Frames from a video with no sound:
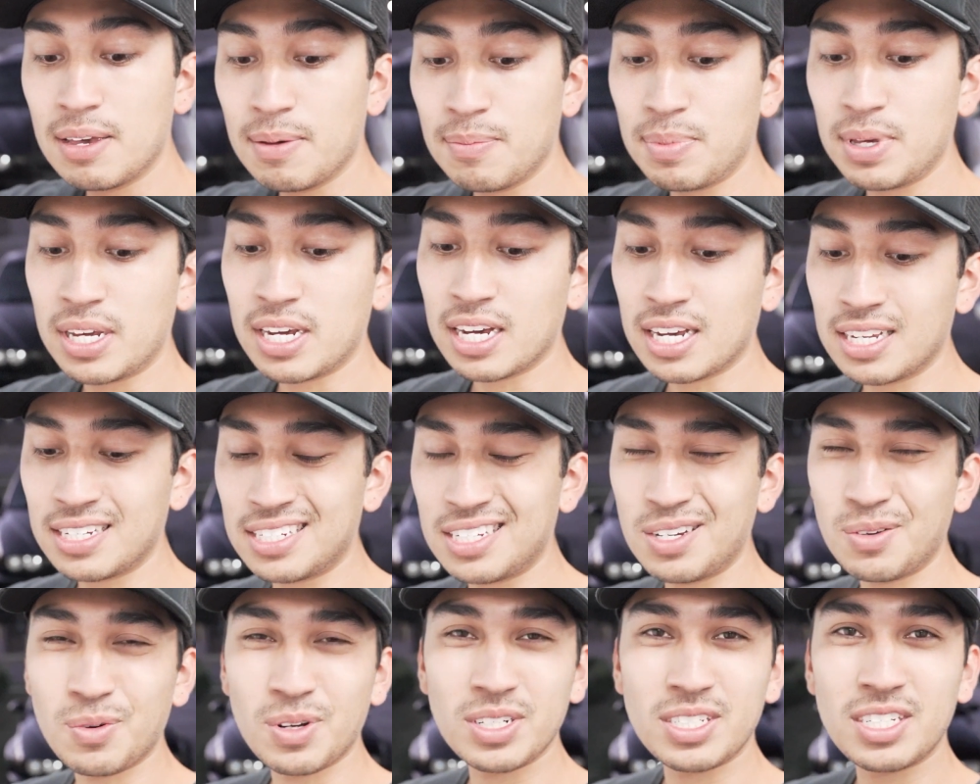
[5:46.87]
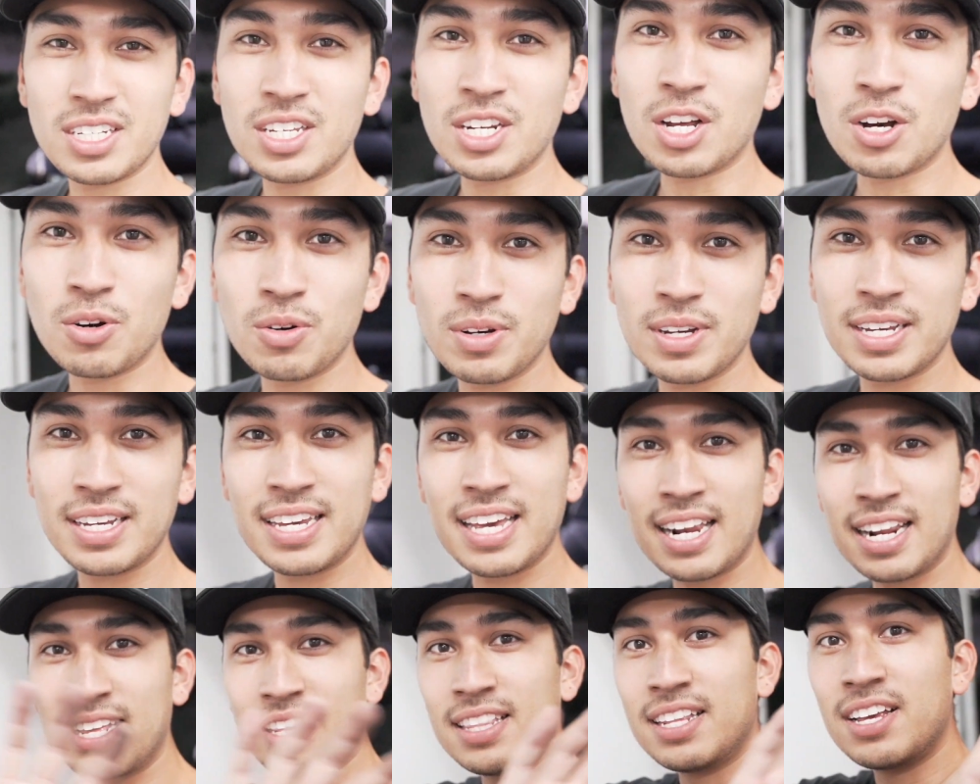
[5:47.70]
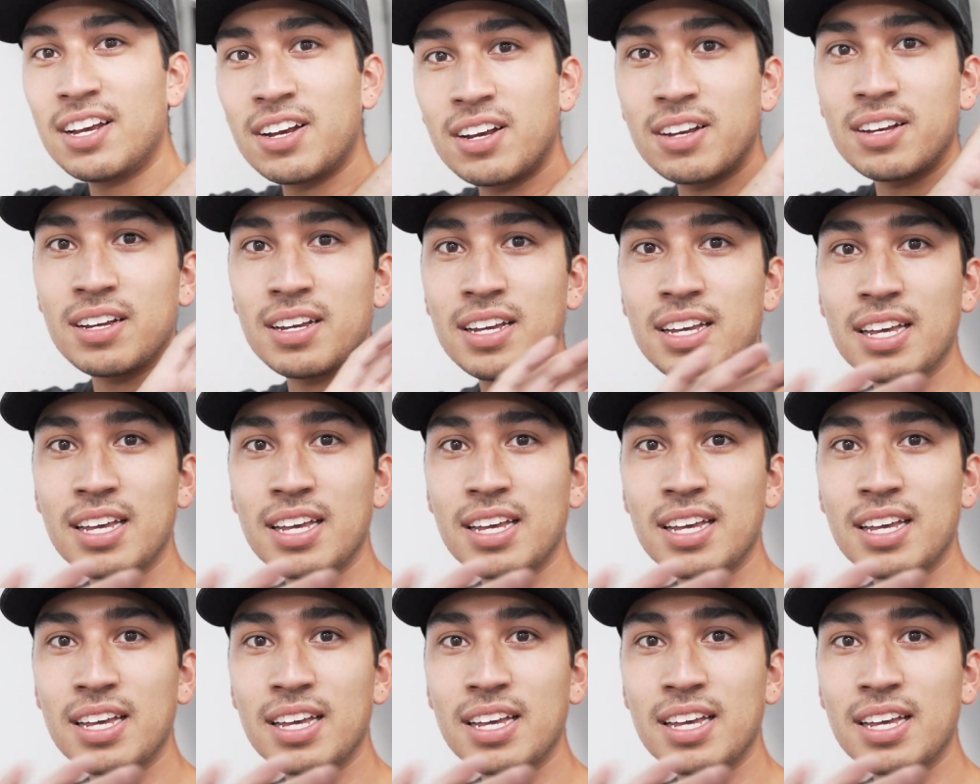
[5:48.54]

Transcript: because he wants to, you know, get in there,